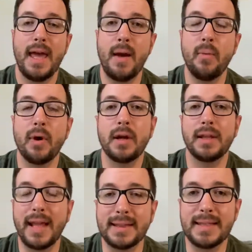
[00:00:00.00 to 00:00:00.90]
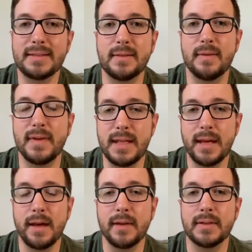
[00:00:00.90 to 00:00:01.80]
and we'll collect these
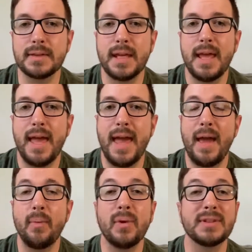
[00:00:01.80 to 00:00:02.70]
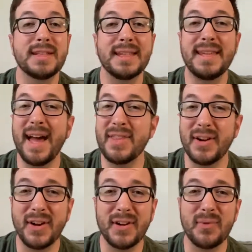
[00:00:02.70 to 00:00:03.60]
videos and we'll
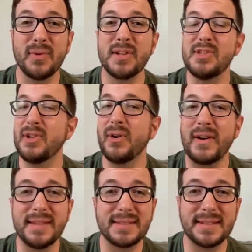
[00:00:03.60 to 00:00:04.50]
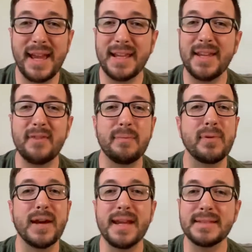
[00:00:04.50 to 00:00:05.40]
together rejoice and give
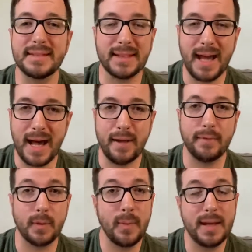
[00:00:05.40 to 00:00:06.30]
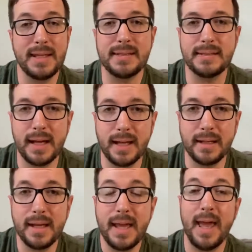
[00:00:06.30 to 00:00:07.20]
praise to God for what he's
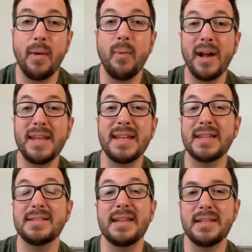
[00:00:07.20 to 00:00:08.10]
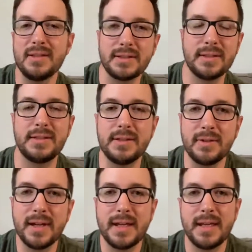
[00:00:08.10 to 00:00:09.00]
done and what he continues to do
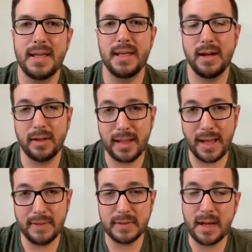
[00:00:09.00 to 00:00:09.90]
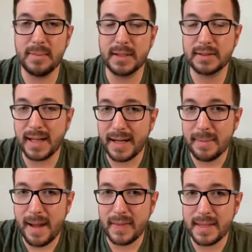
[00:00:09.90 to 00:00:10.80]
in our lives. So I'm excited
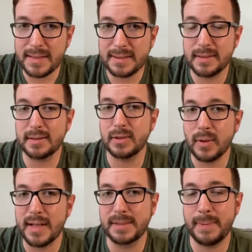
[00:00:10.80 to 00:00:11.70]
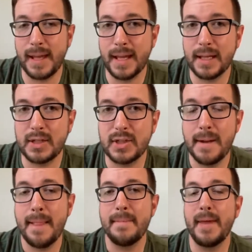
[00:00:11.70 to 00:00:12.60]
about this stories page
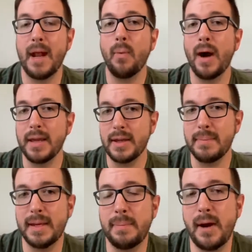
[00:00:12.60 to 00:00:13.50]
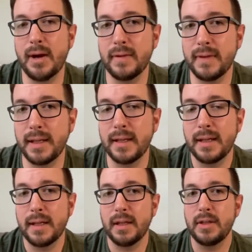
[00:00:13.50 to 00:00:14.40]
and I want you to be a part of it.
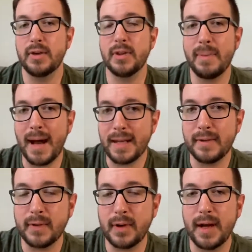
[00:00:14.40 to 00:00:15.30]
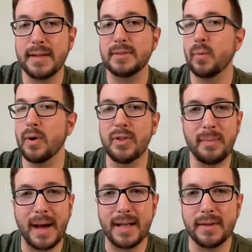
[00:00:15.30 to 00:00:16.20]
You're the body of Christ. We're the
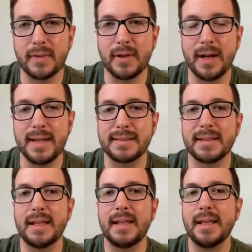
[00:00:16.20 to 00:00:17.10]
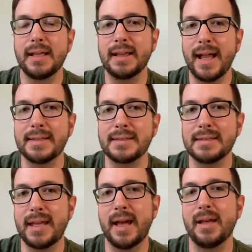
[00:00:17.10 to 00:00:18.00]
body of Christ. Let's
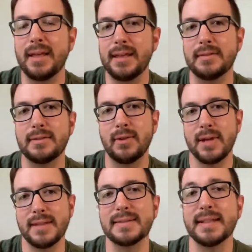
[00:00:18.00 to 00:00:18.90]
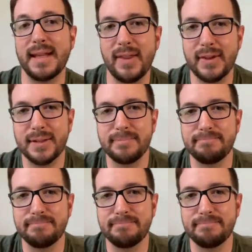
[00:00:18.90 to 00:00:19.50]
tell his stories together.